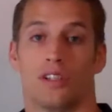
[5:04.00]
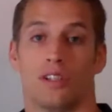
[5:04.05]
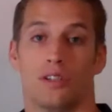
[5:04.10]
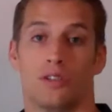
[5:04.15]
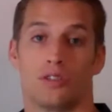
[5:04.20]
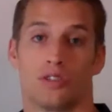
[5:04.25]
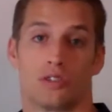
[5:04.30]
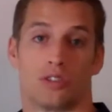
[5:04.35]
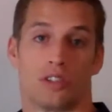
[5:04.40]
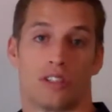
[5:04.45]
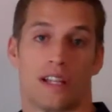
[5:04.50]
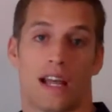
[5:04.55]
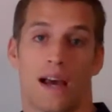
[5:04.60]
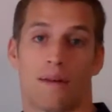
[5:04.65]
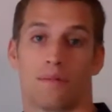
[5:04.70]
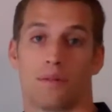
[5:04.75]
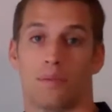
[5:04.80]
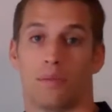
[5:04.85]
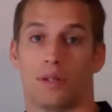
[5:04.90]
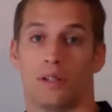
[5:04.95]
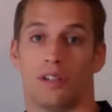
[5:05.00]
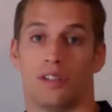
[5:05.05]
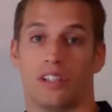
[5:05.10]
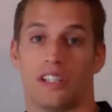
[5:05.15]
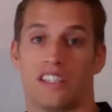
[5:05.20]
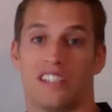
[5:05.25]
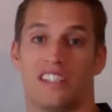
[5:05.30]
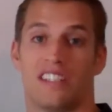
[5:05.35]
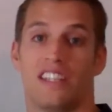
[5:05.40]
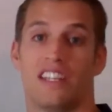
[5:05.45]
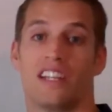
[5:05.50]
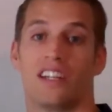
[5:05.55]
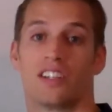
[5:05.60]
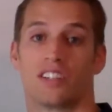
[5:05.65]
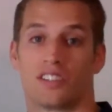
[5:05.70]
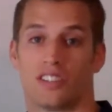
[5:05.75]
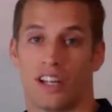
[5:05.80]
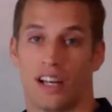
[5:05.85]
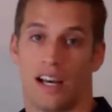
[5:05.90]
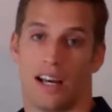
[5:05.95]
to lose their adaptability
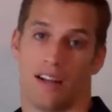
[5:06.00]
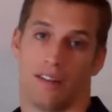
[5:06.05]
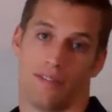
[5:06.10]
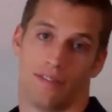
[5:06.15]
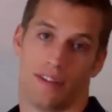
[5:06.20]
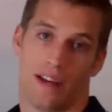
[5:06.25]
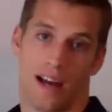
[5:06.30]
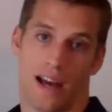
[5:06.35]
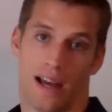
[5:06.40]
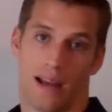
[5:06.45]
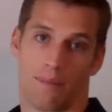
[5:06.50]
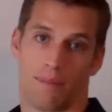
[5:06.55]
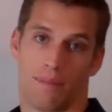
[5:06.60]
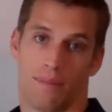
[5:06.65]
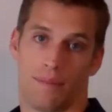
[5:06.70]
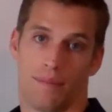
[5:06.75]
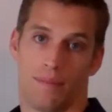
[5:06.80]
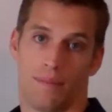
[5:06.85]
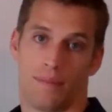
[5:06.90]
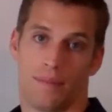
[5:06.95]
years ahead of time.